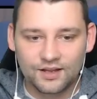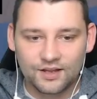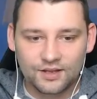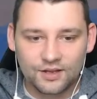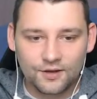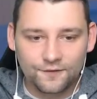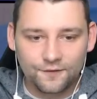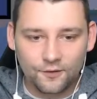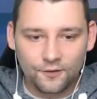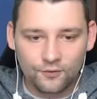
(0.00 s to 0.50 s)

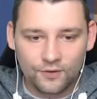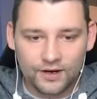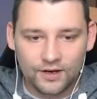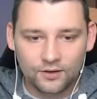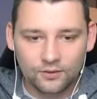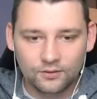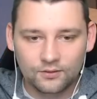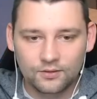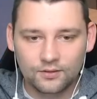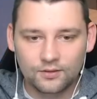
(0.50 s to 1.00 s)
You for
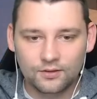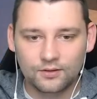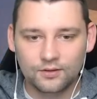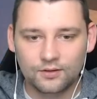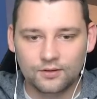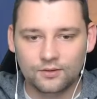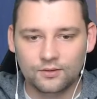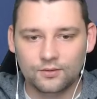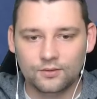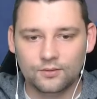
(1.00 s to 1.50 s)
real?
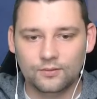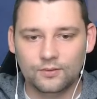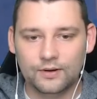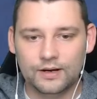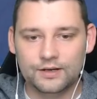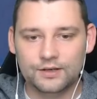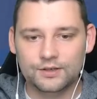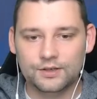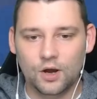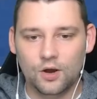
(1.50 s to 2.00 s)

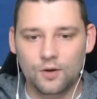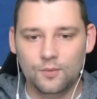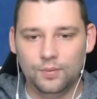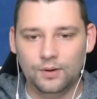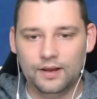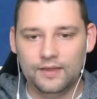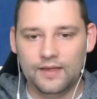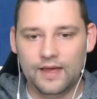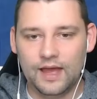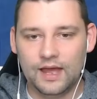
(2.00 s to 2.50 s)
Wait, don't
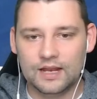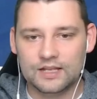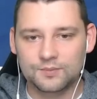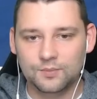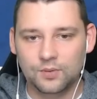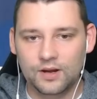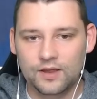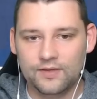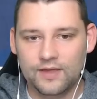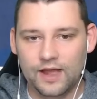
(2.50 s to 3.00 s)
pull it there. Let's
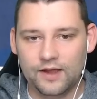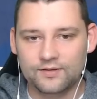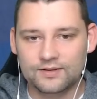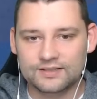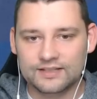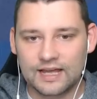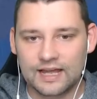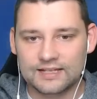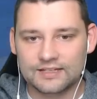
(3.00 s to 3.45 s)
pull it there instead.